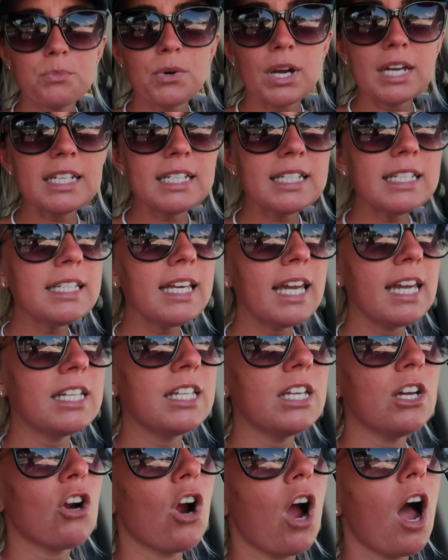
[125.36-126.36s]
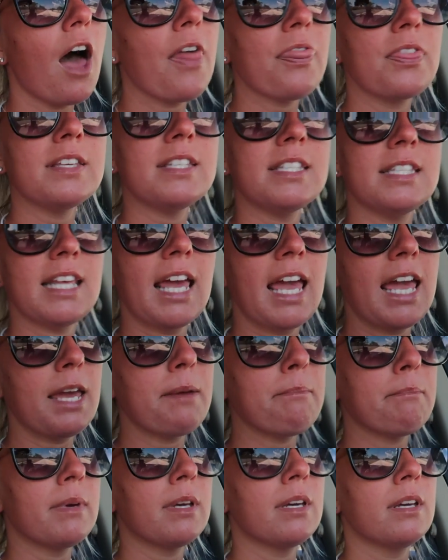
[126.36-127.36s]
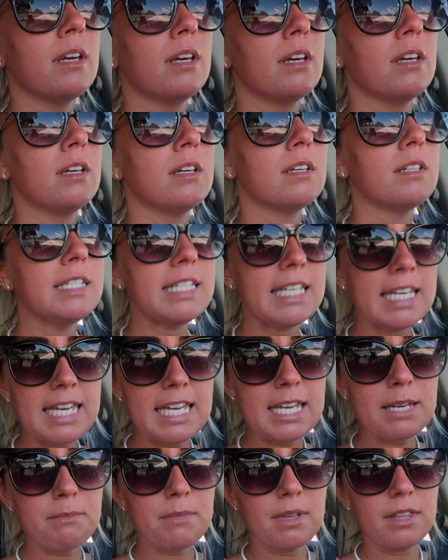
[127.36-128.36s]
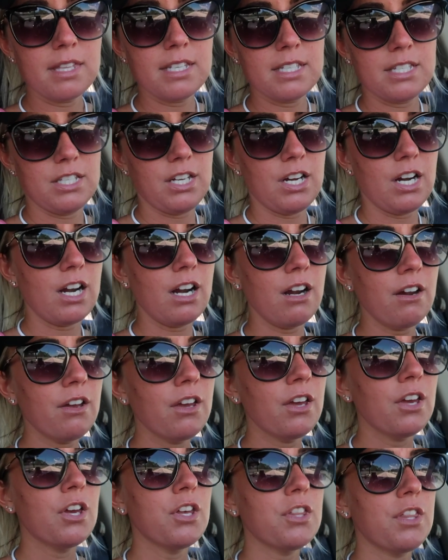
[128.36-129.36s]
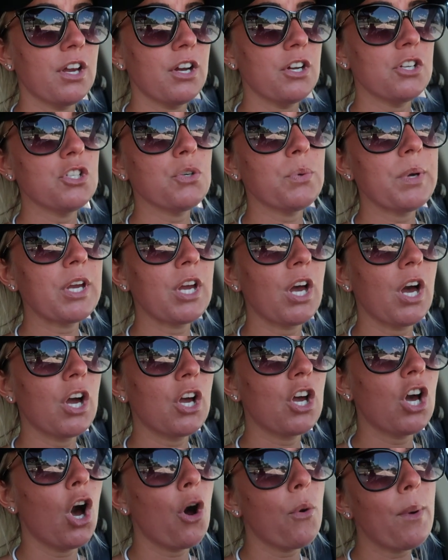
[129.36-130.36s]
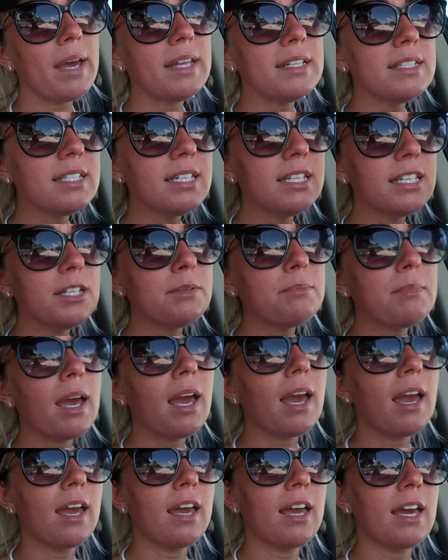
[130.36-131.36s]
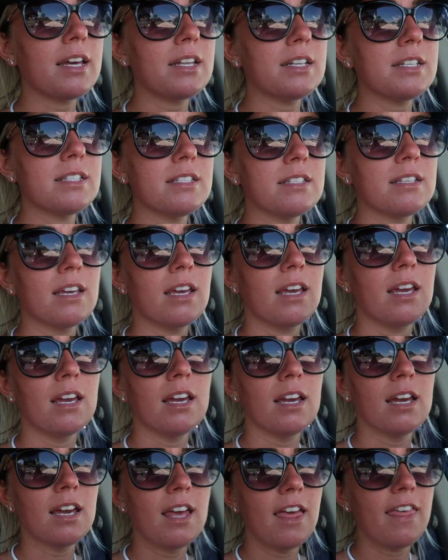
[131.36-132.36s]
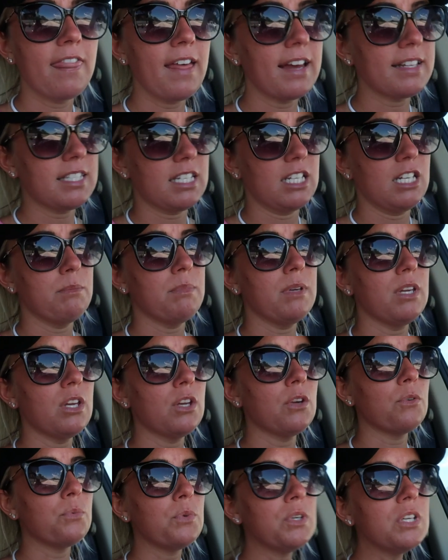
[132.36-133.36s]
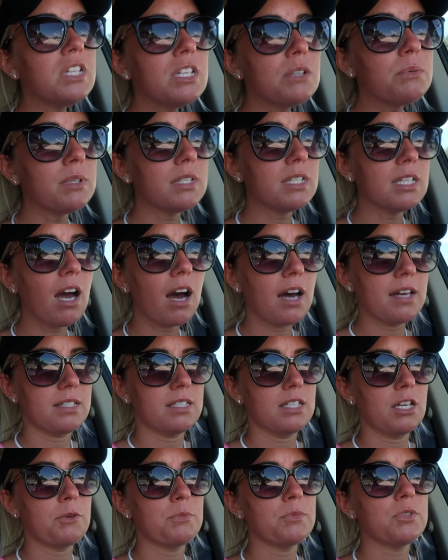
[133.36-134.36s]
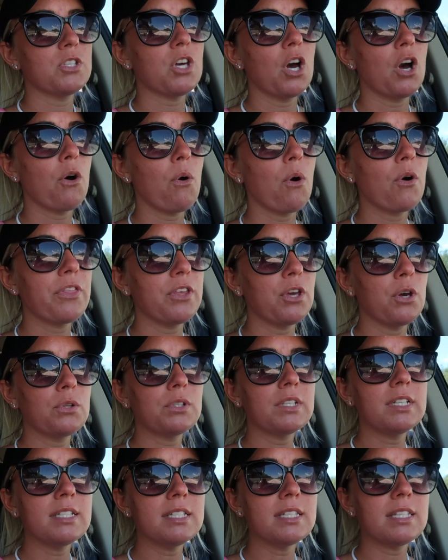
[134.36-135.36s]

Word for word: Brayden and Haley are on the same team this year. They're doing a co-ed team, and that's gonna be really, really awesome. So the only